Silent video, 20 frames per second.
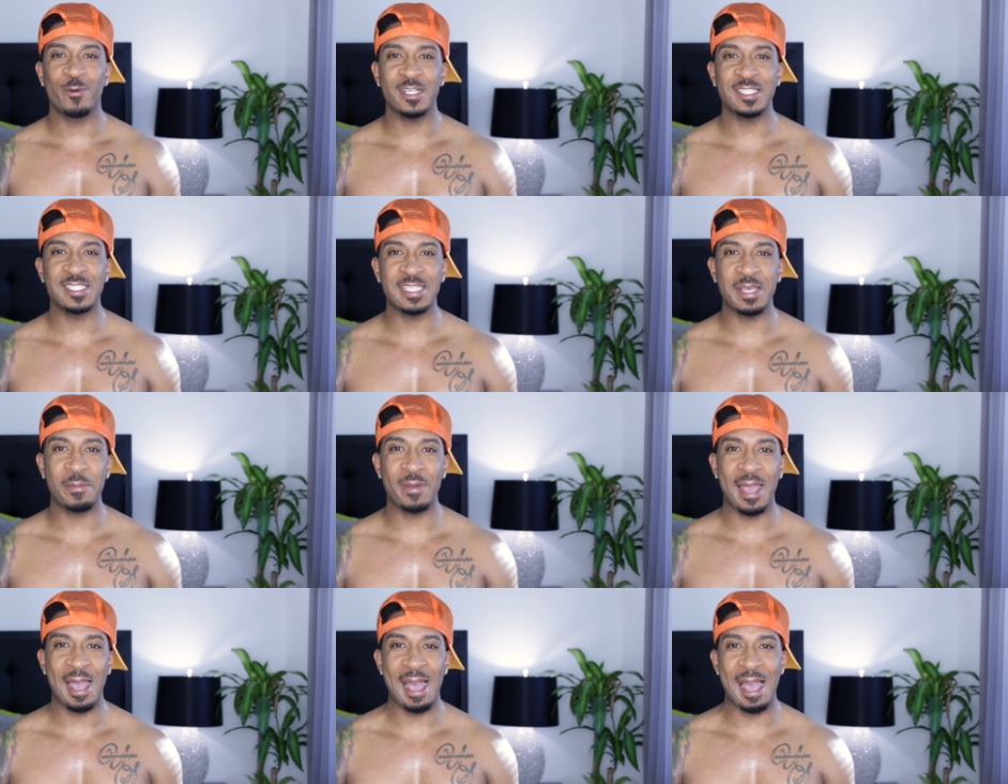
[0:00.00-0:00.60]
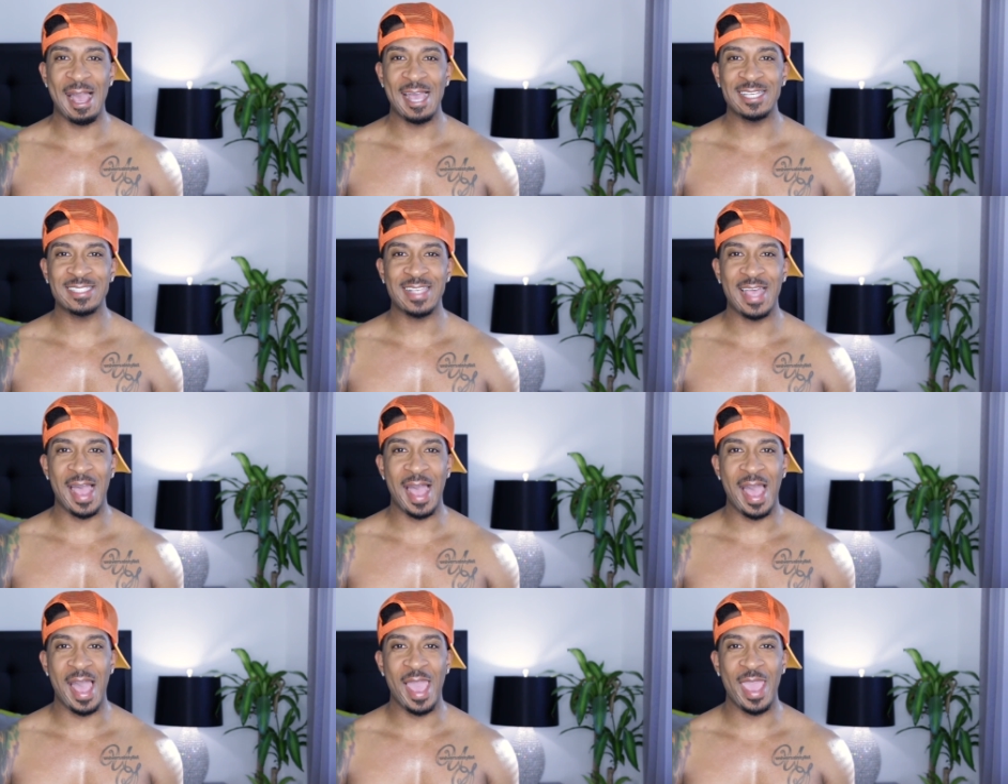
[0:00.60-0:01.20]
What's up, guys?
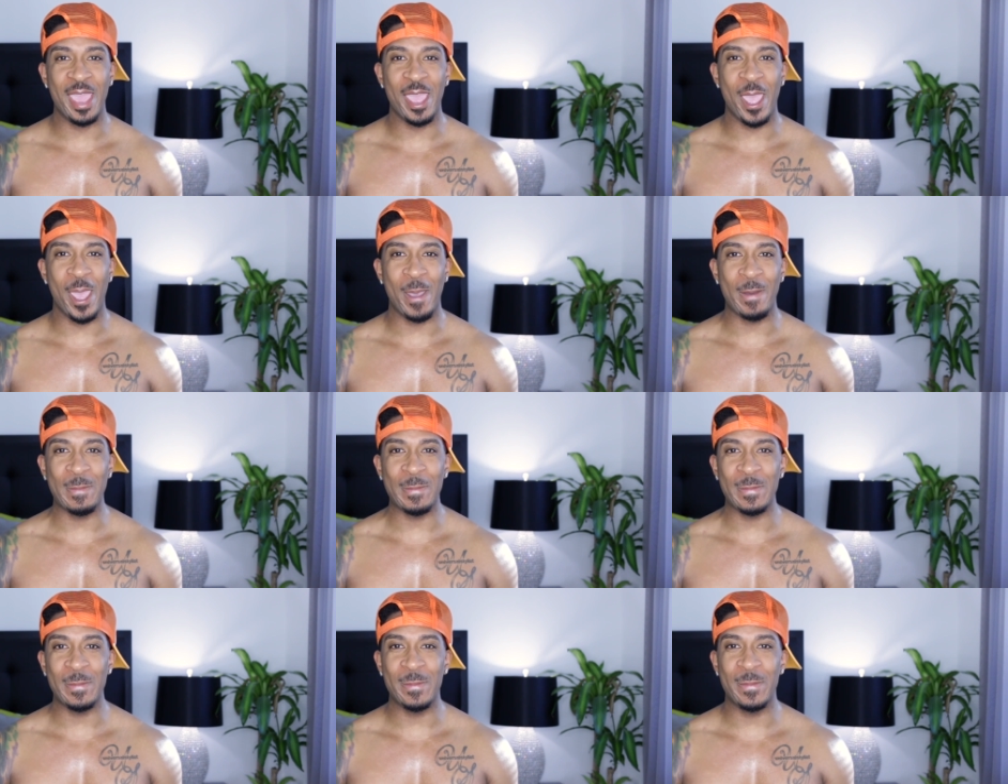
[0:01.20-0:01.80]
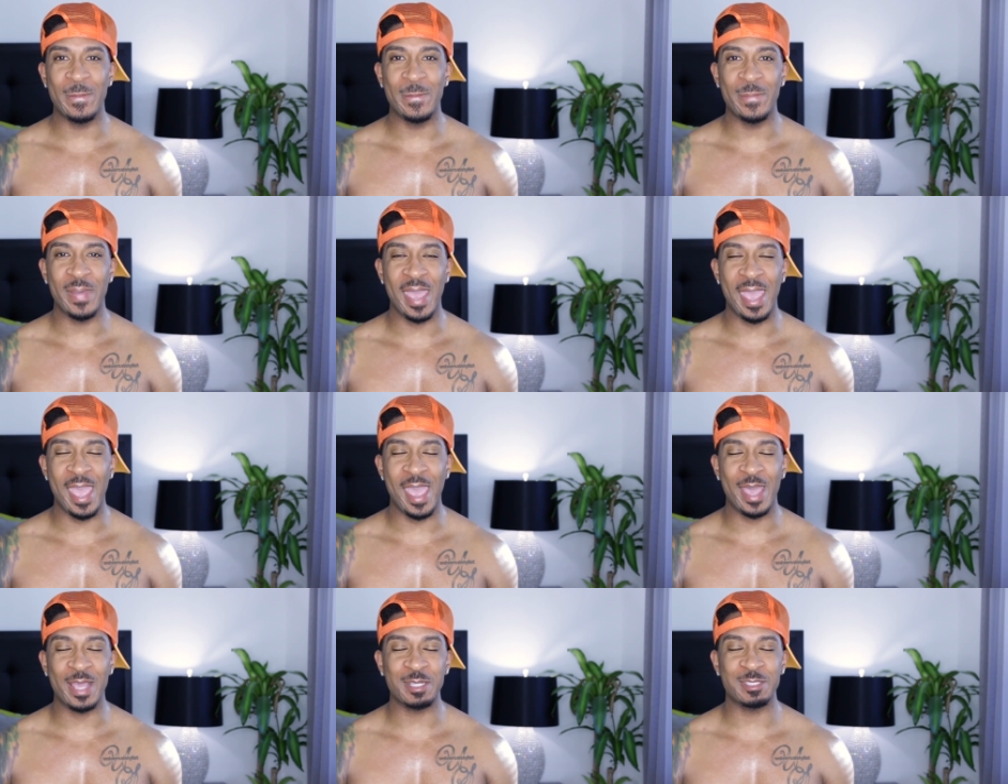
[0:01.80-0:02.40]
I am
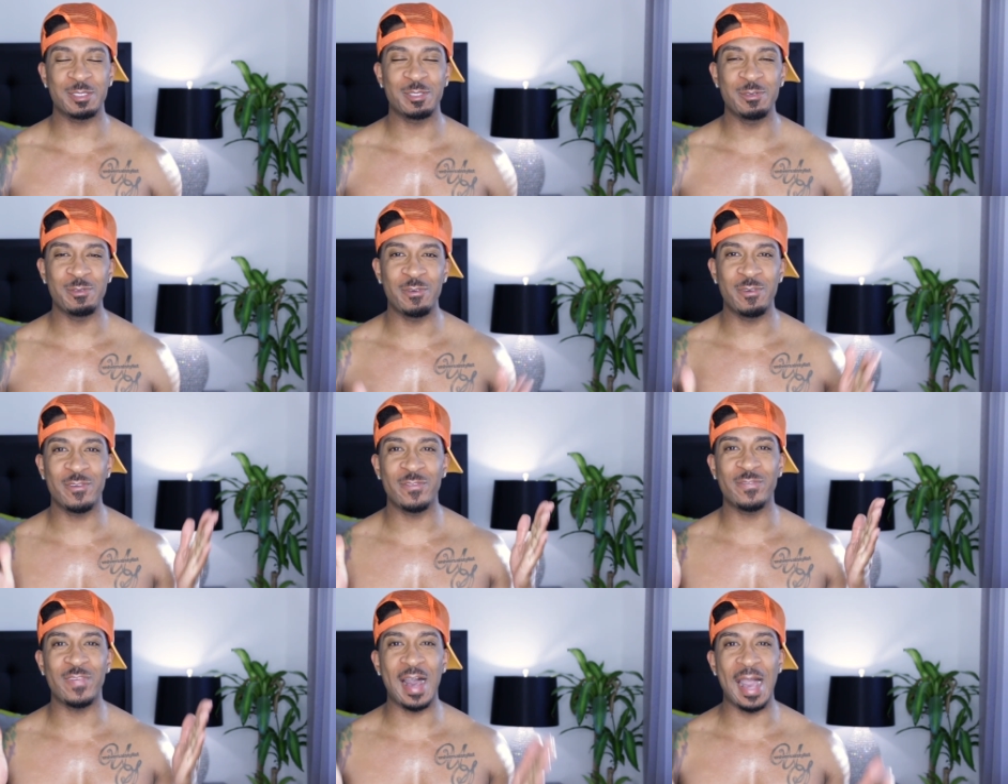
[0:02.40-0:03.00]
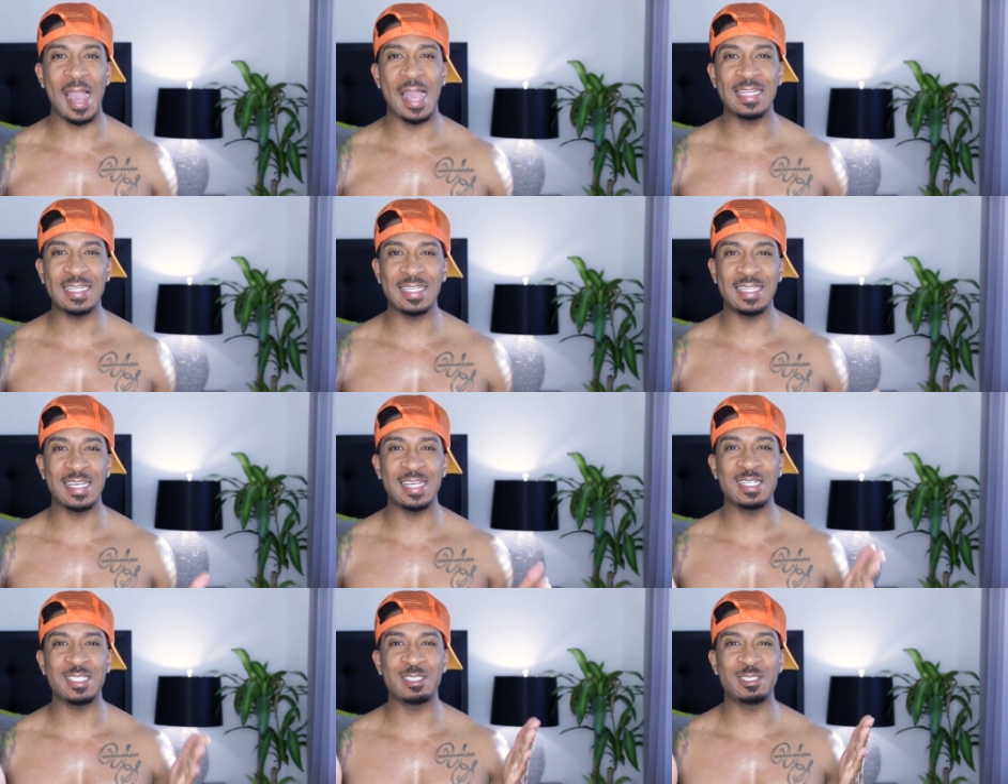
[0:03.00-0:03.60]
back to
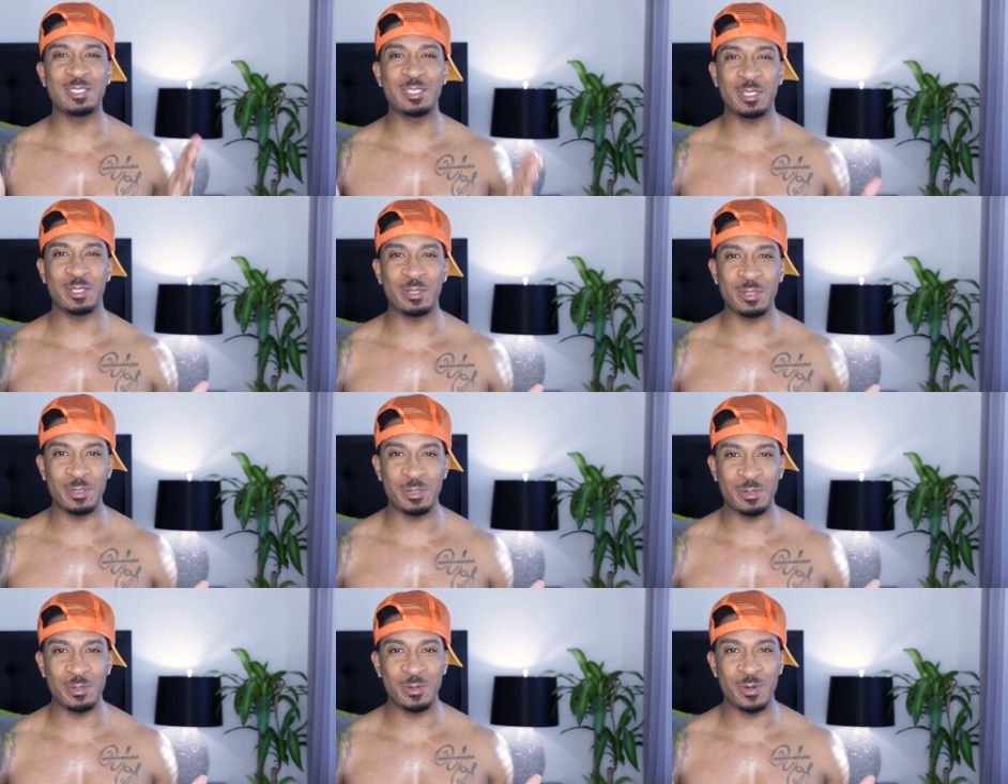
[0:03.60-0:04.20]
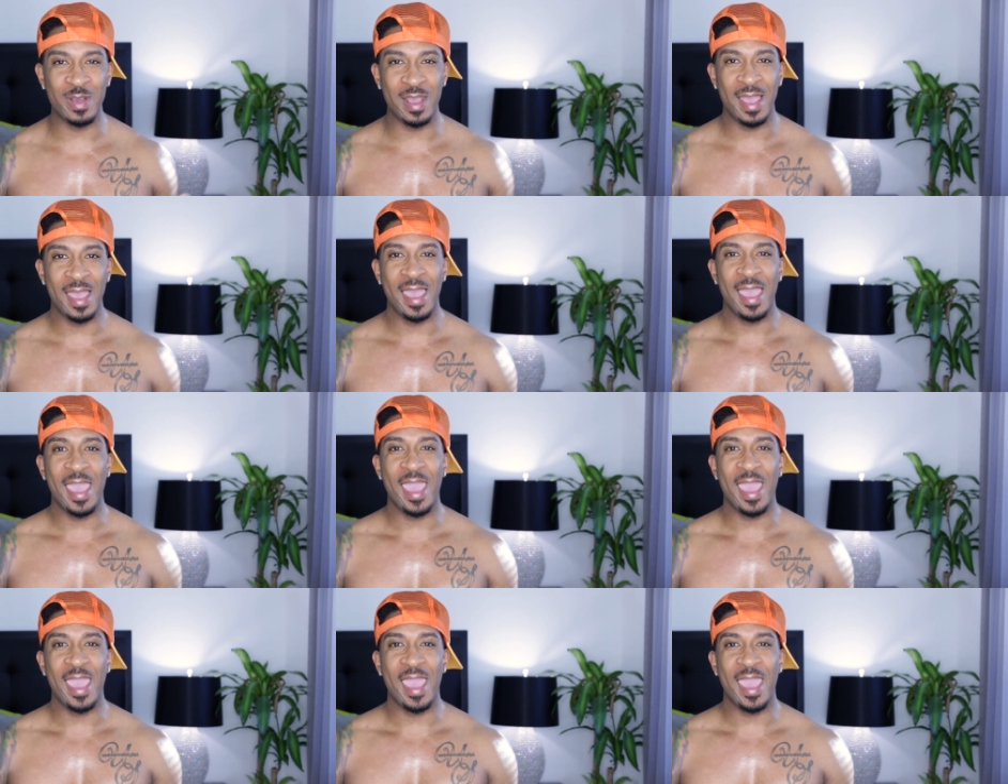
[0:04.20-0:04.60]
finally do